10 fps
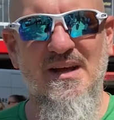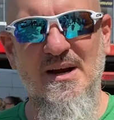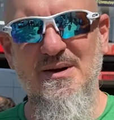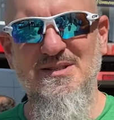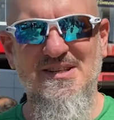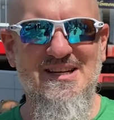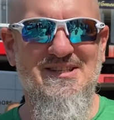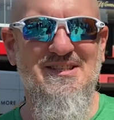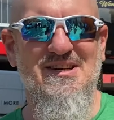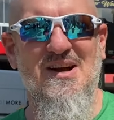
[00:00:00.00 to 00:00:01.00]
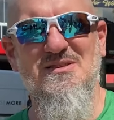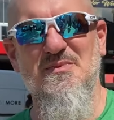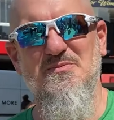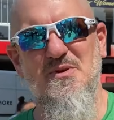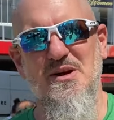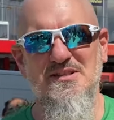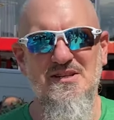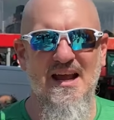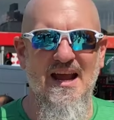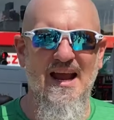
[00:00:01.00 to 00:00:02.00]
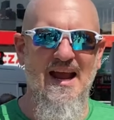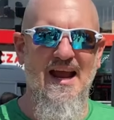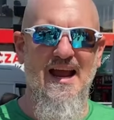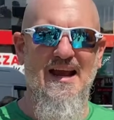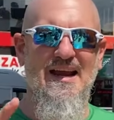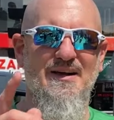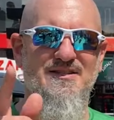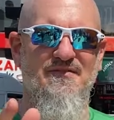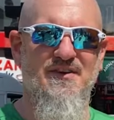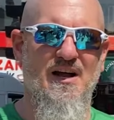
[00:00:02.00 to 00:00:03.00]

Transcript: anyways, that's just an awesome experience. And now it's off to